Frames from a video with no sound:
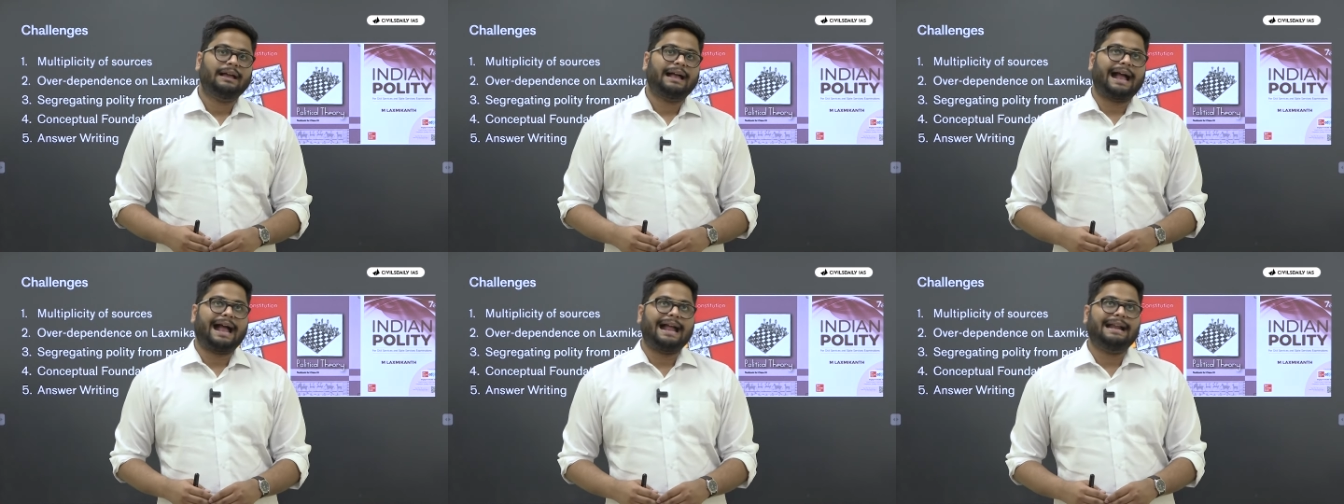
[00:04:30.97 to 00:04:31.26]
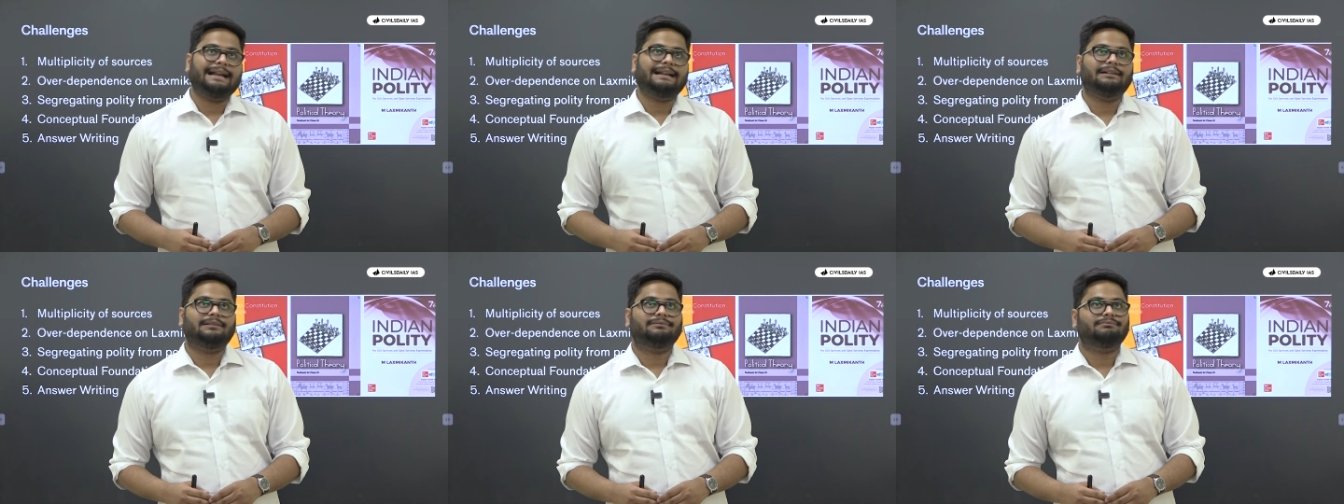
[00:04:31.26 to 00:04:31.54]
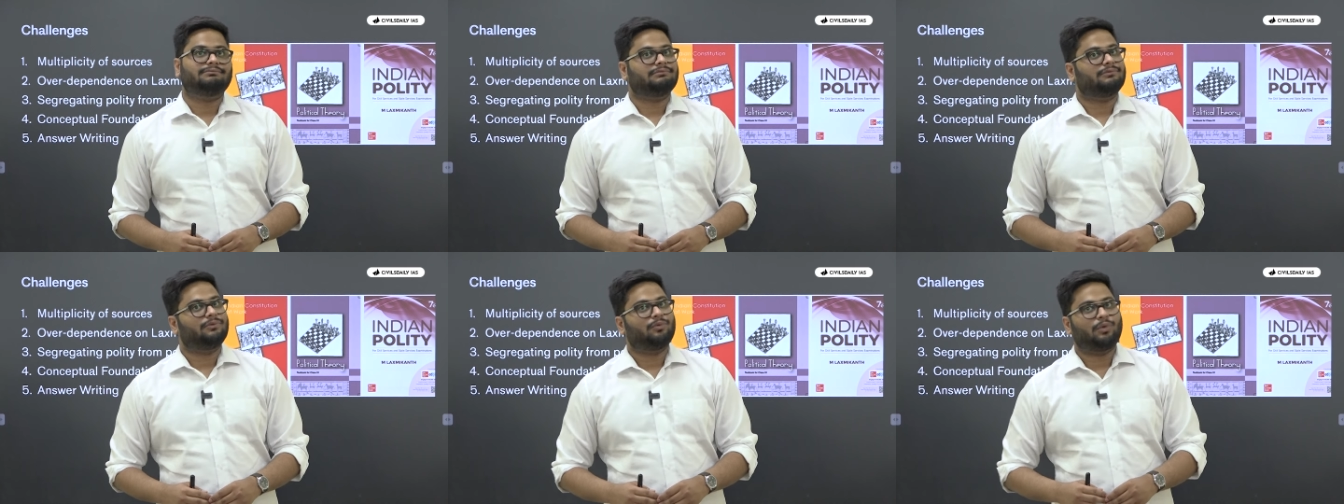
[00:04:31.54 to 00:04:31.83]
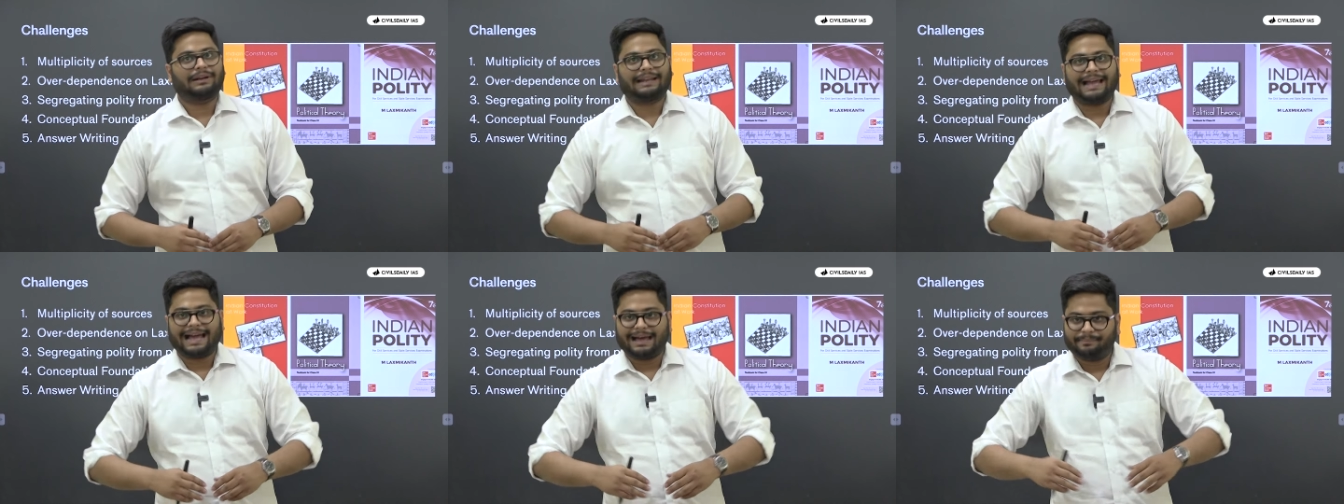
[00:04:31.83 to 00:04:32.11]
and
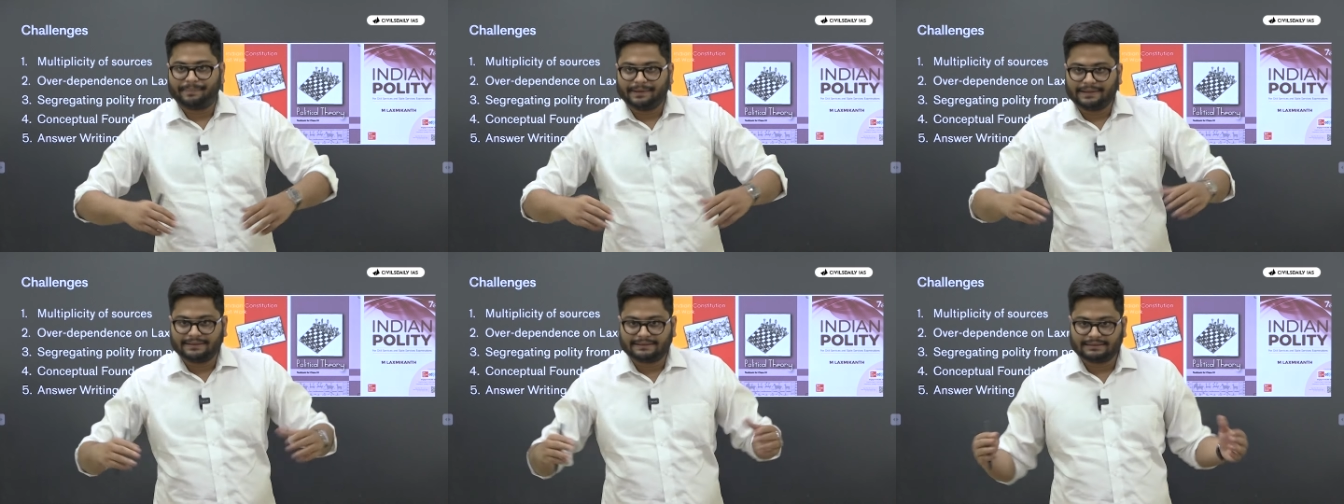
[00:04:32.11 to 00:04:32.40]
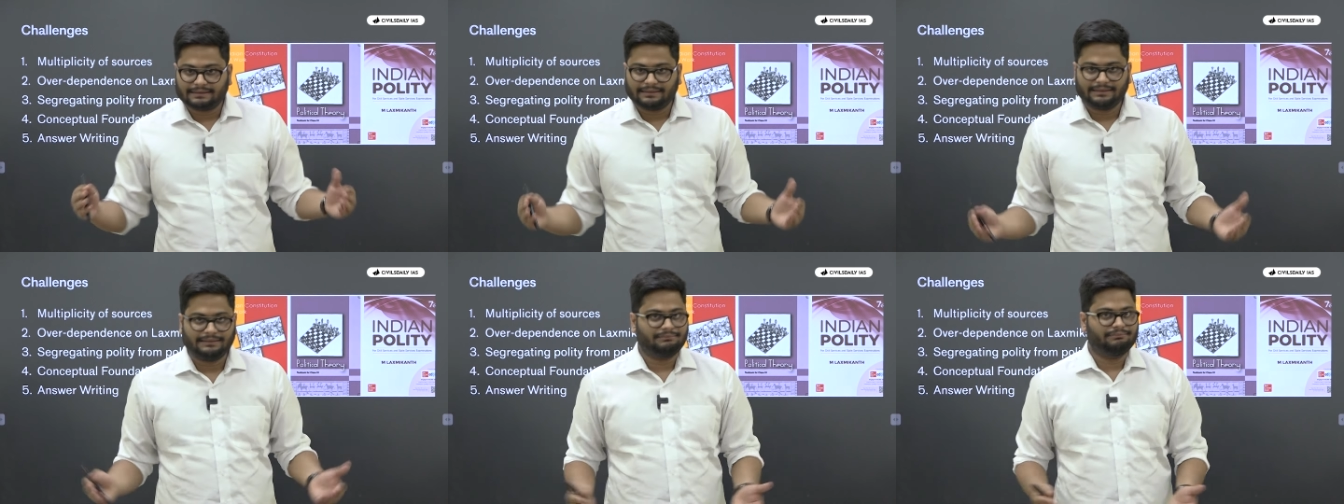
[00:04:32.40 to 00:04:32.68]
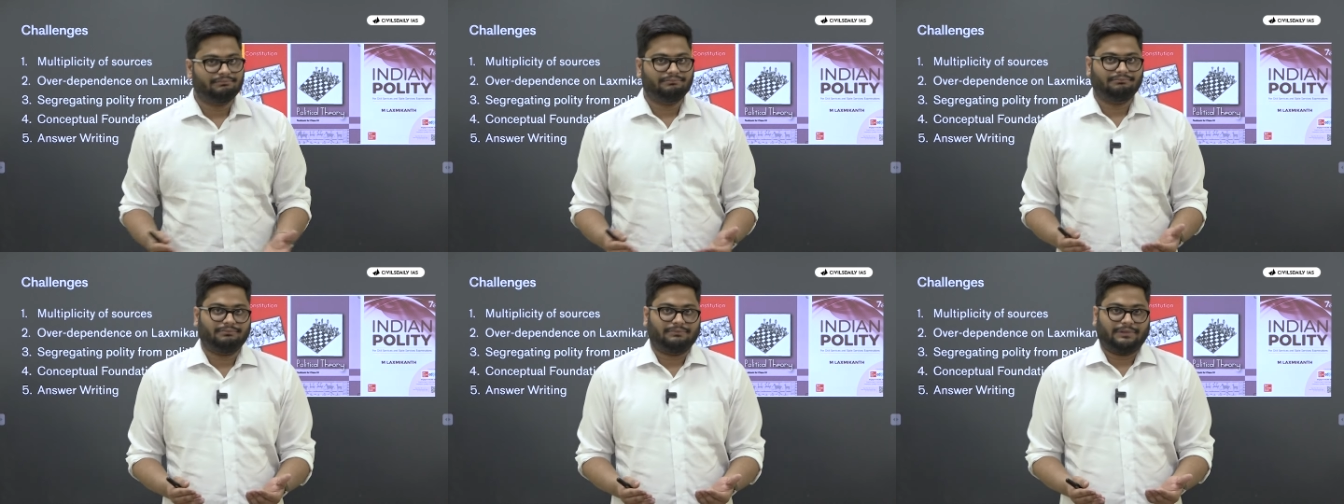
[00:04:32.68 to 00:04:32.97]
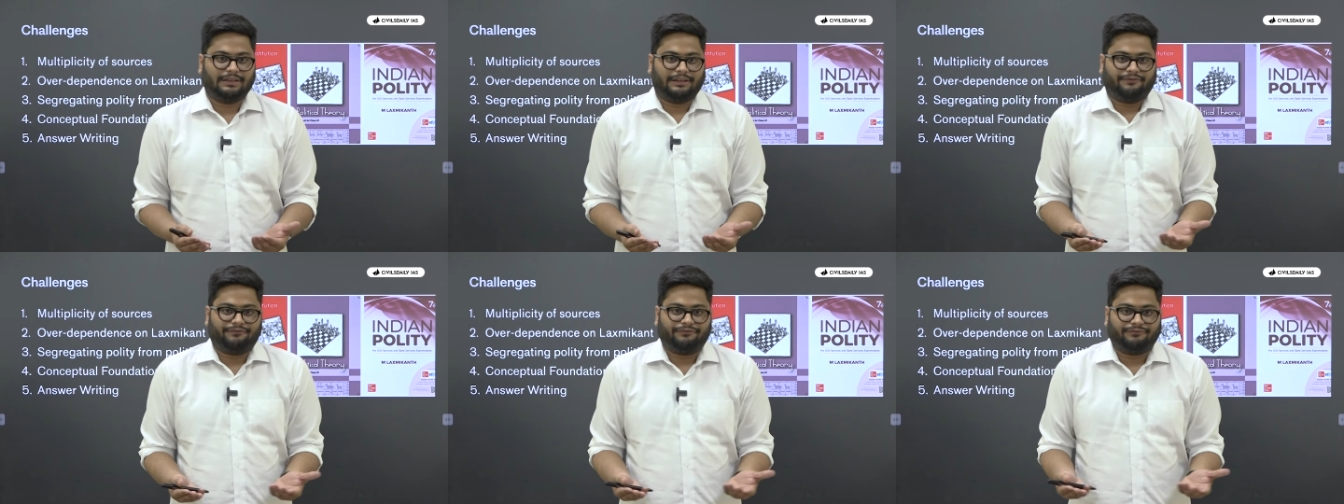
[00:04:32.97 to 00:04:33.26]
what happens in
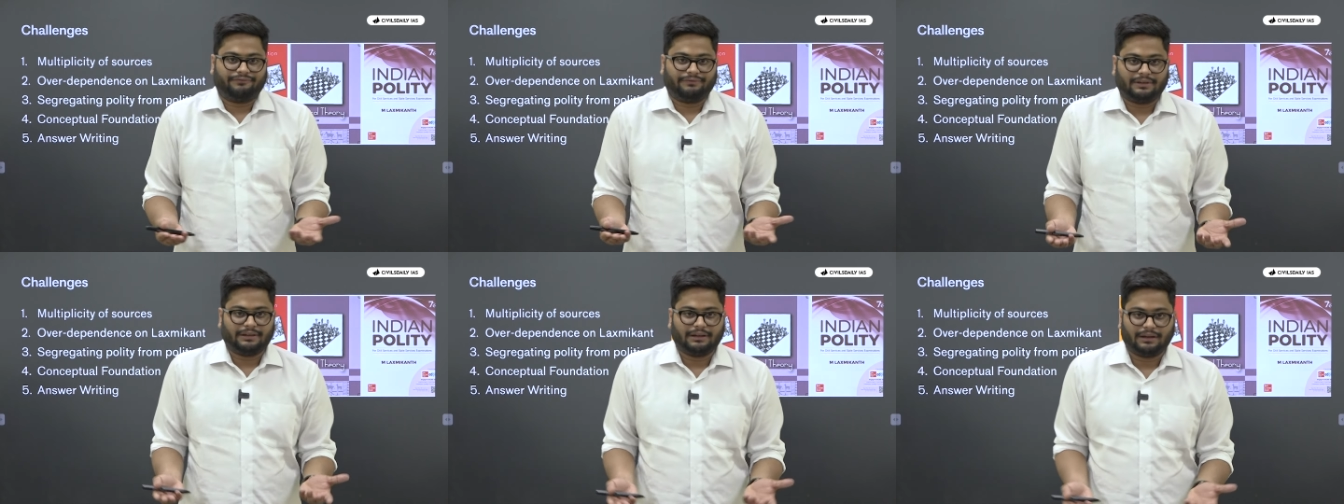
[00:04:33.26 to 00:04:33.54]
if